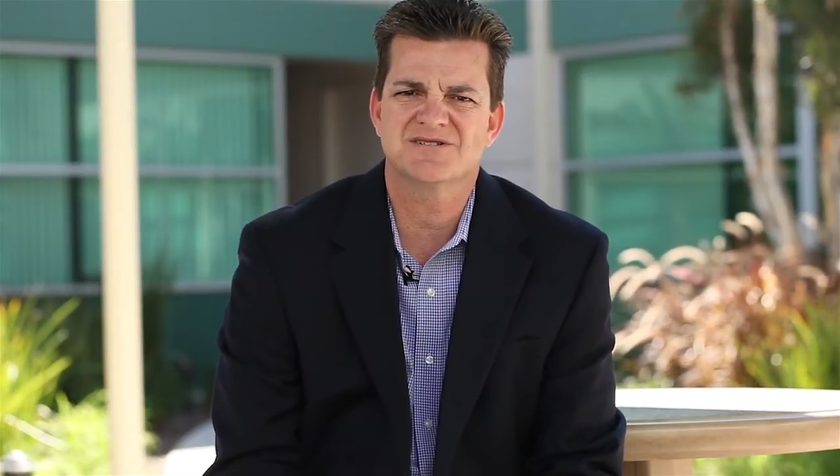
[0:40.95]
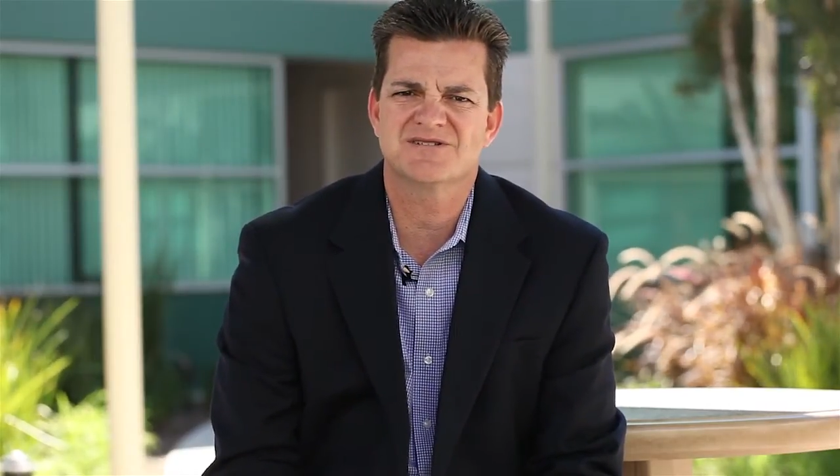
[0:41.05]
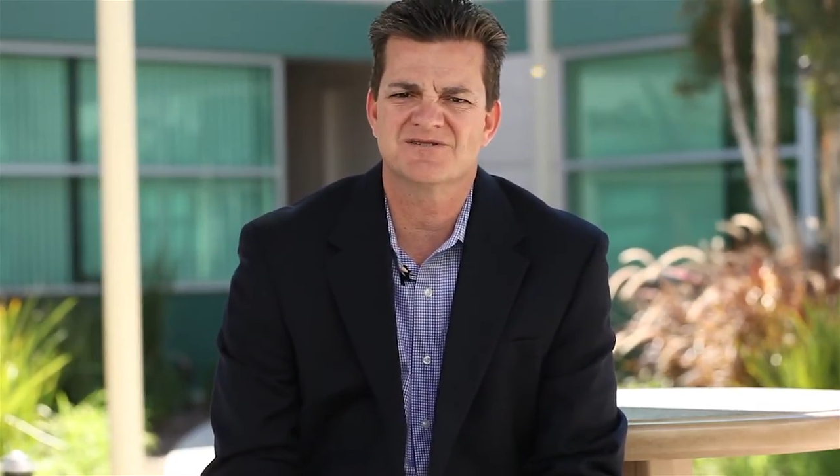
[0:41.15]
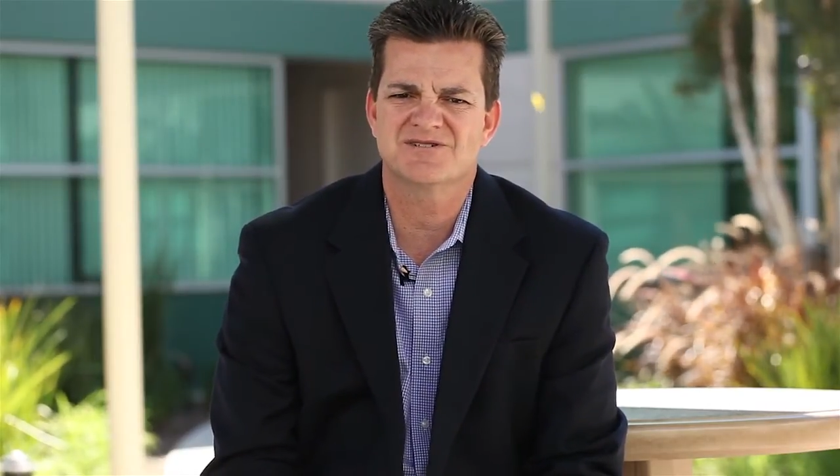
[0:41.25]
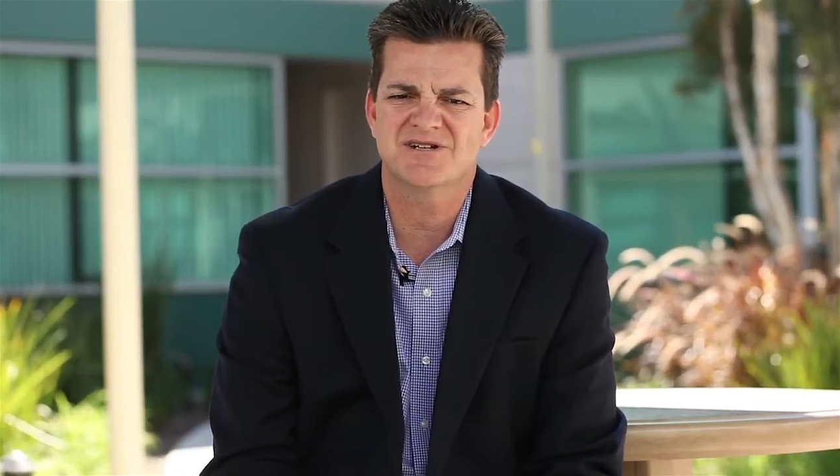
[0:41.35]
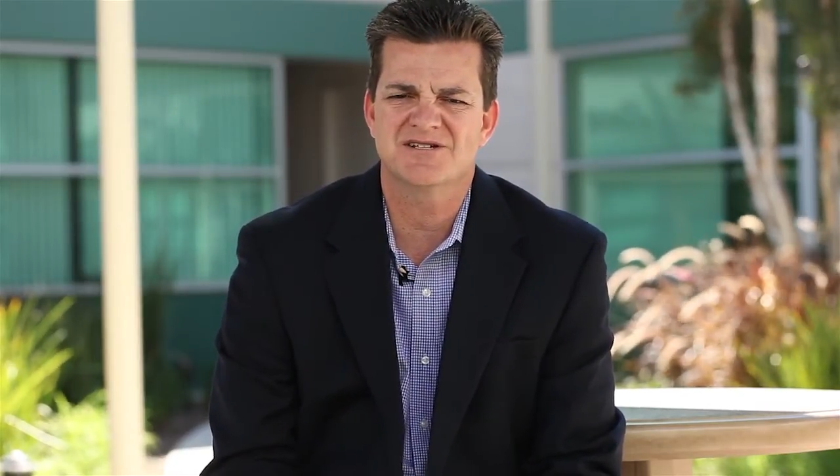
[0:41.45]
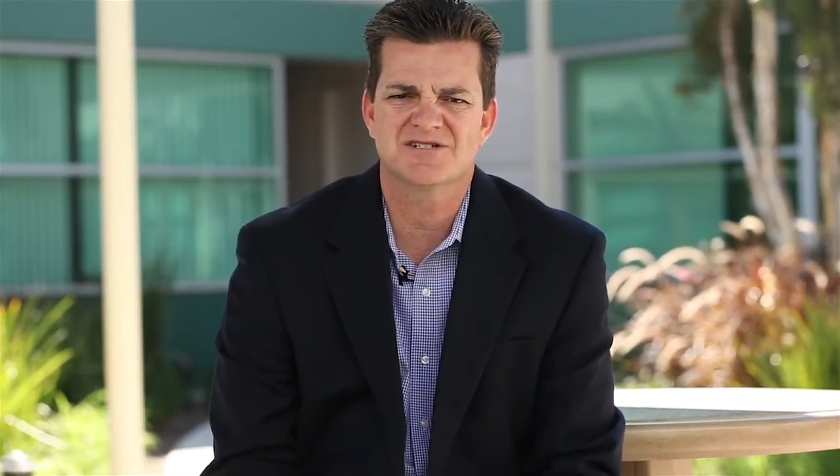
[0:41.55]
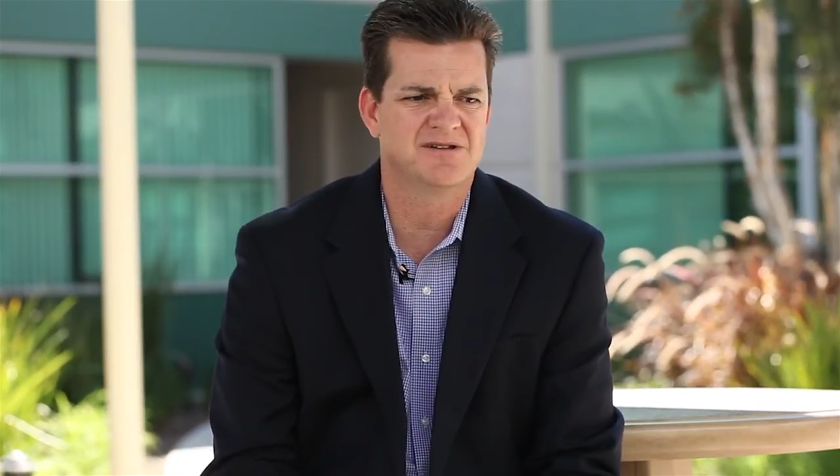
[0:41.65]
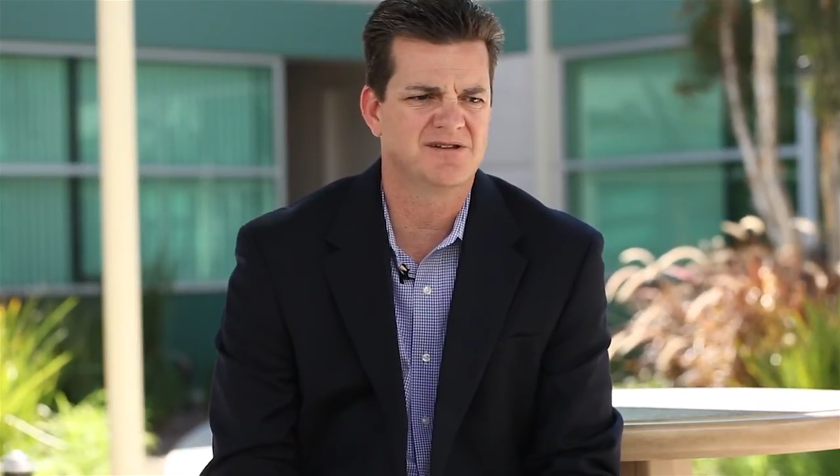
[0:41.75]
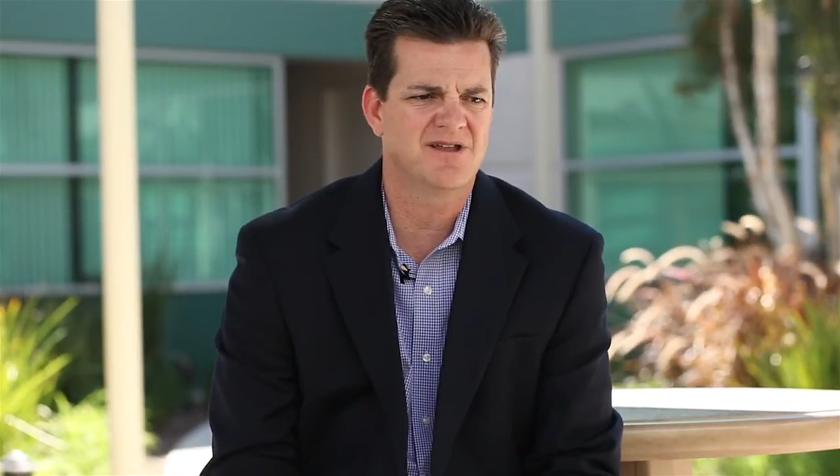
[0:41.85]

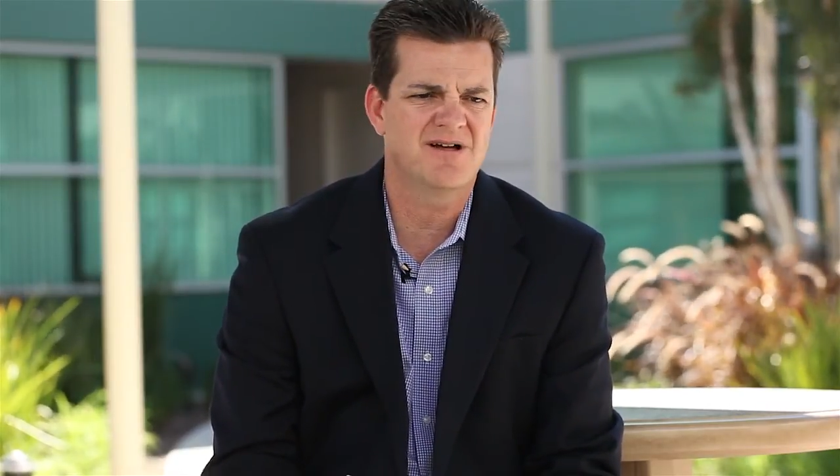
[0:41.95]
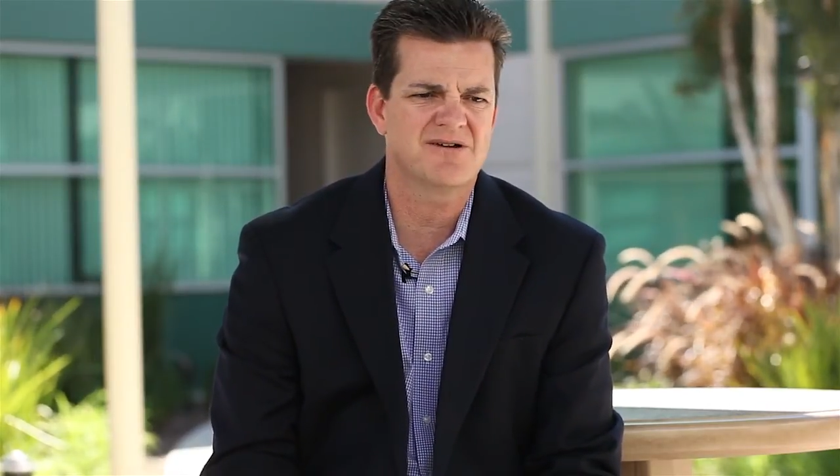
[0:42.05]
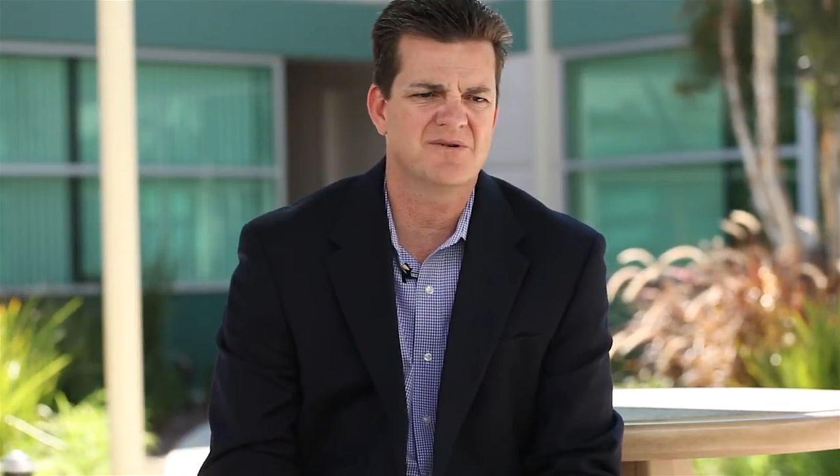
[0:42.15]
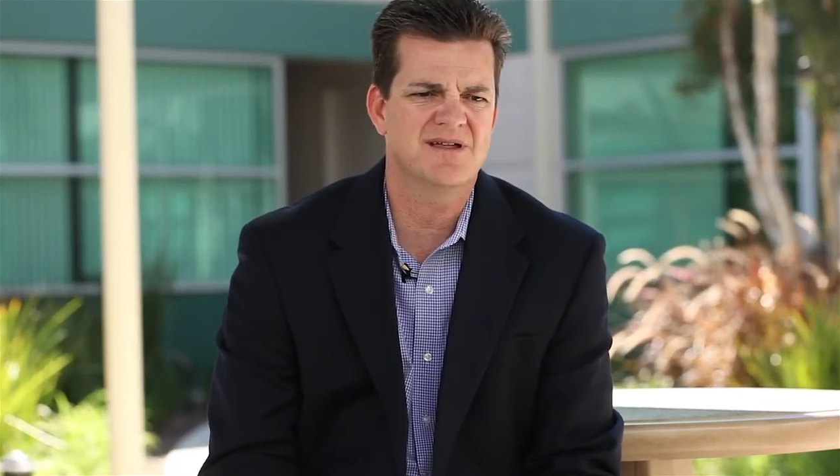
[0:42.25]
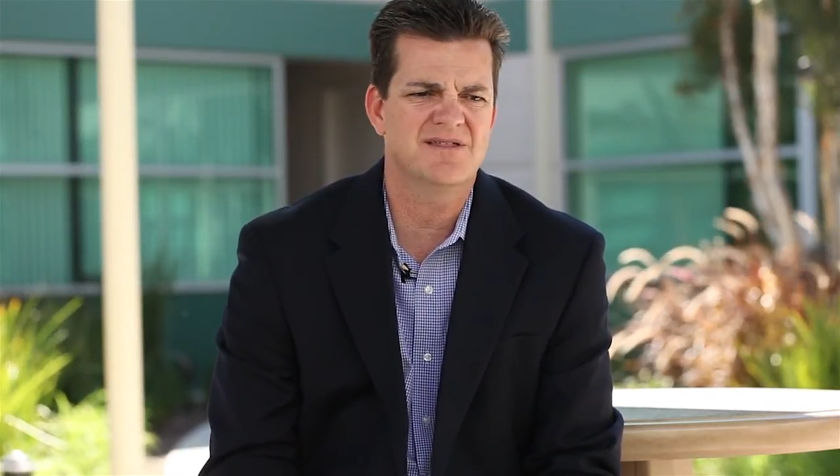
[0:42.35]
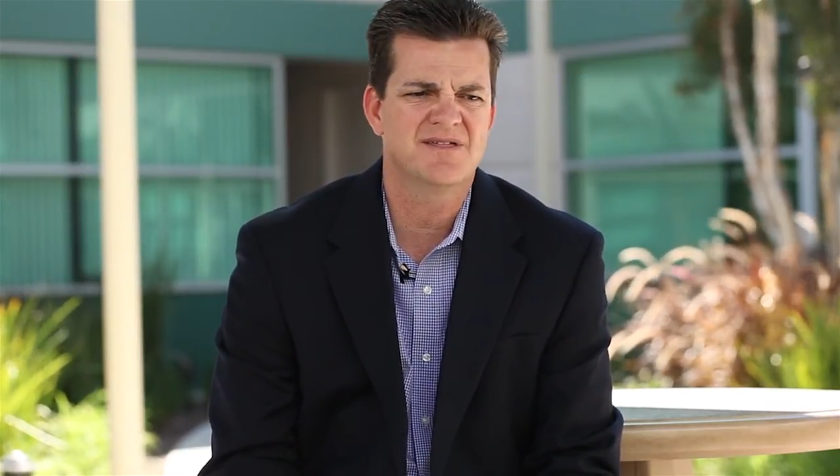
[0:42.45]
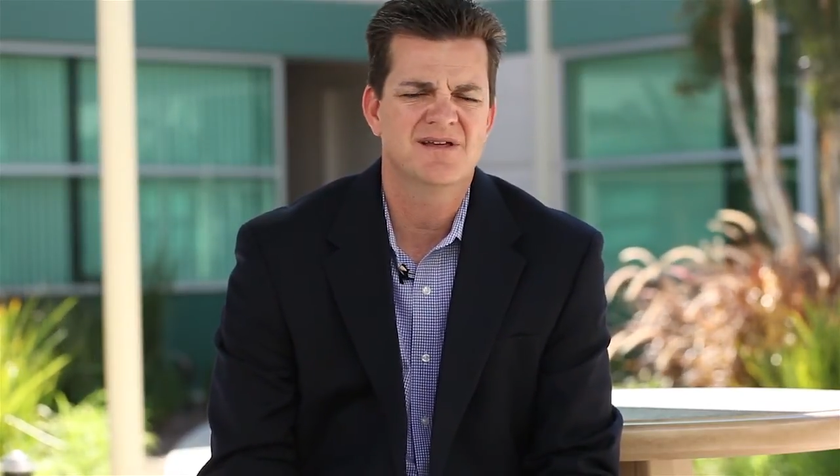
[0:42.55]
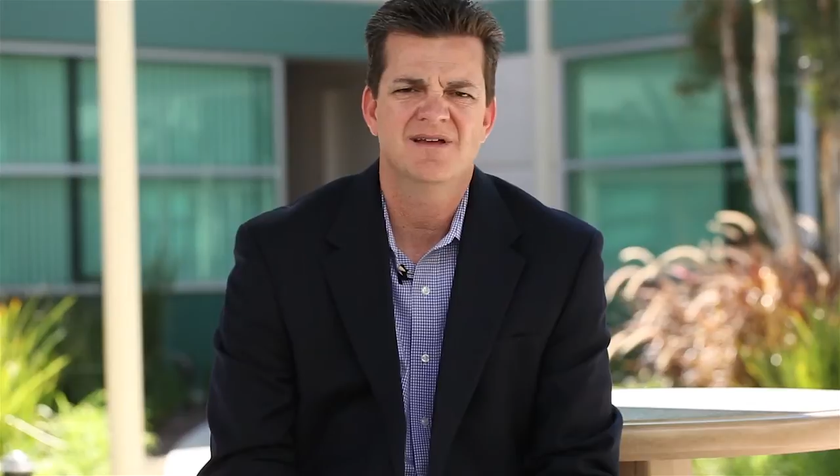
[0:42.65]
Association, along with